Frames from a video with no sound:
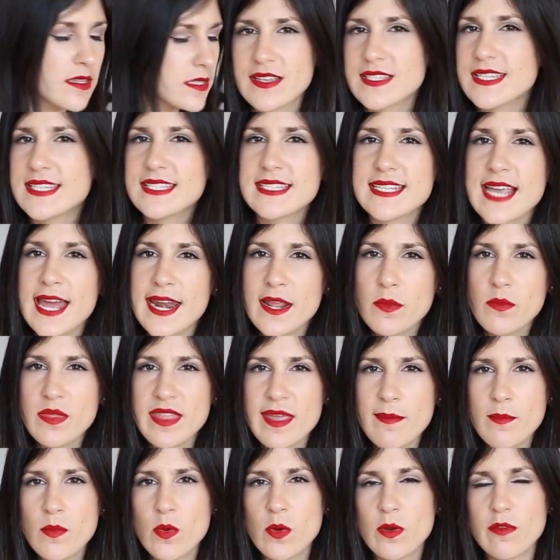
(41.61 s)
So starting with
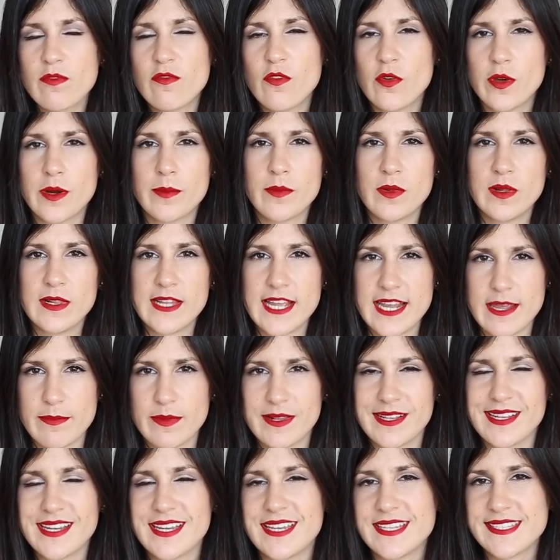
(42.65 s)
that more affordable
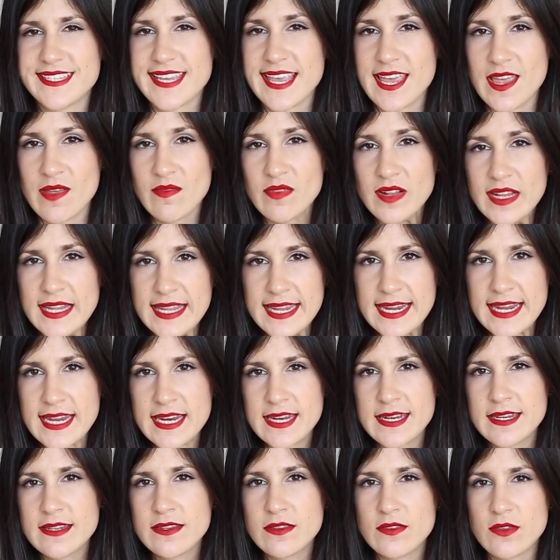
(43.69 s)
label is
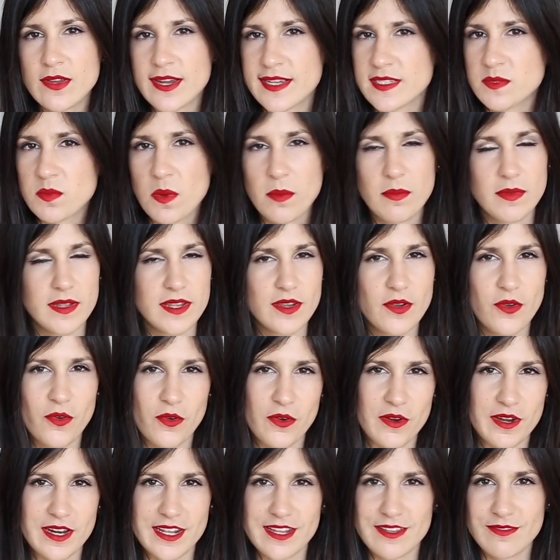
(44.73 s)
Everlane. You guys probably
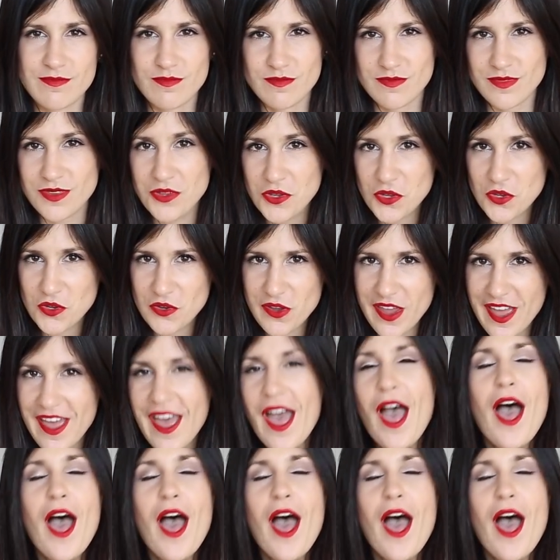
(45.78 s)
already knew.